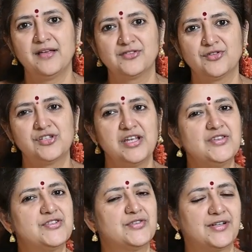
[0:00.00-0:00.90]
So she
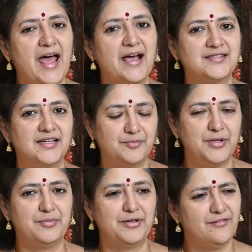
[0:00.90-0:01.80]
used to tax her
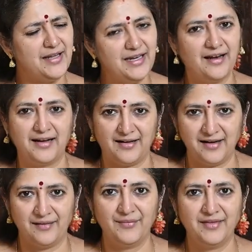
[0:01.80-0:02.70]
people very
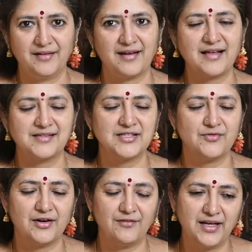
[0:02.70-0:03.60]
lightly. The taxes
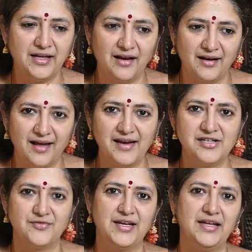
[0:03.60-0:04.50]
were very
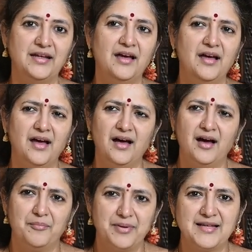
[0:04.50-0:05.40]
light, very
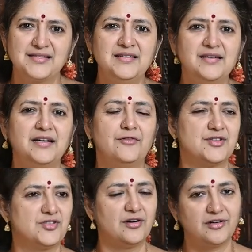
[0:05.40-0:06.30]
pleasant and it
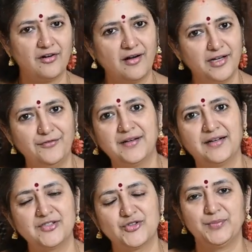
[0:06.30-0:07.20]
was not at all
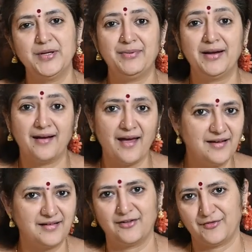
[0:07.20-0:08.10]
difficult. So people
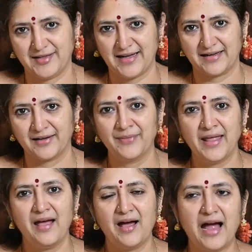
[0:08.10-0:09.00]
liked her for that.
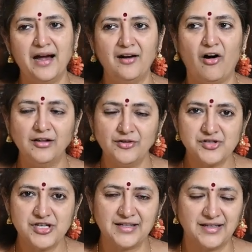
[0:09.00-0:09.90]
And although
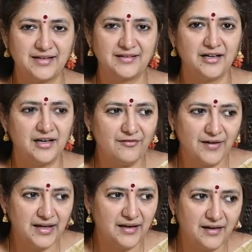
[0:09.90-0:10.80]
she collected
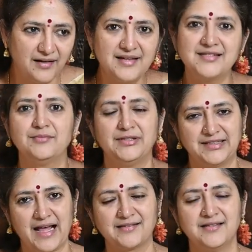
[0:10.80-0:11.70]
very reasonable
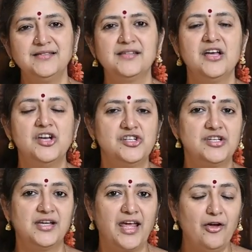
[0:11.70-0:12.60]
taxes,
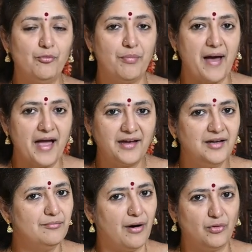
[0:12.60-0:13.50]
she gave back
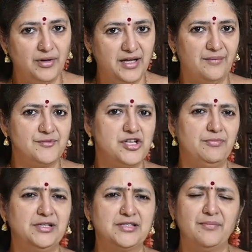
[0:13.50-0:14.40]
in bounty. She
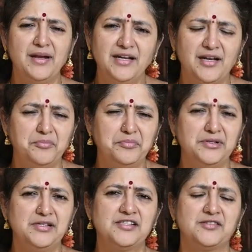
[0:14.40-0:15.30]
built many
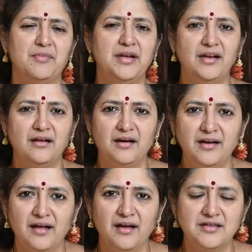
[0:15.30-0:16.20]
temples, many
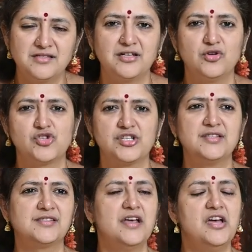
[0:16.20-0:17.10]
learning
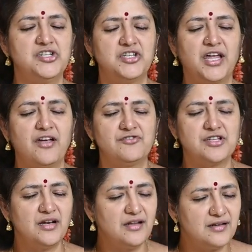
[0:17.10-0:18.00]
institutions. She gave
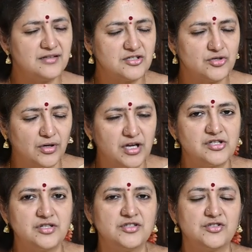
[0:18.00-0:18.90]
generous
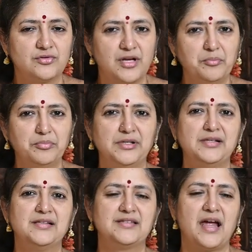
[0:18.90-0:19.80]
donations to
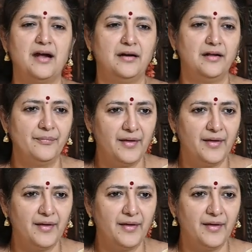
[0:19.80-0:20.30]
temples and